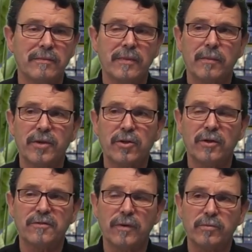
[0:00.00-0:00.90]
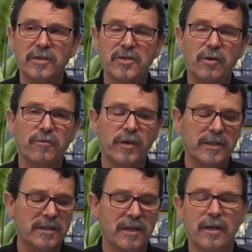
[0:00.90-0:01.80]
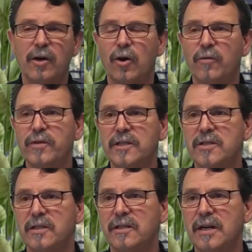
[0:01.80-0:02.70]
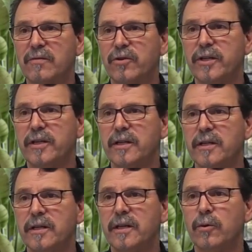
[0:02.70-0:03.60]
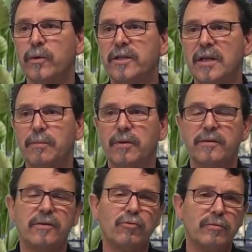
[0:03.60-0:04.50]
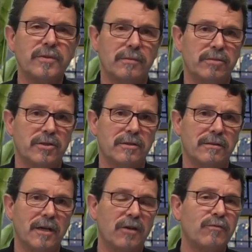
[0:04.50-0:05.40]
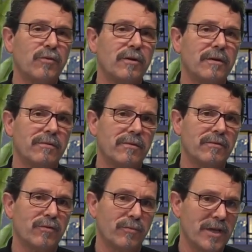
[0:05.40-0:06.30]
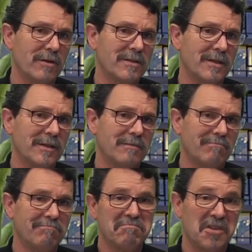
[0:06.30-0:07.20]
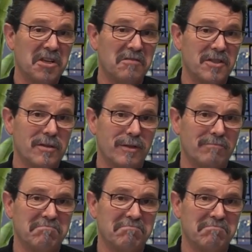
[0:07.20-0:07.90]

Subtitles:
because from the surface of this cover here, we tap the room temperature. And from the outside, invisible.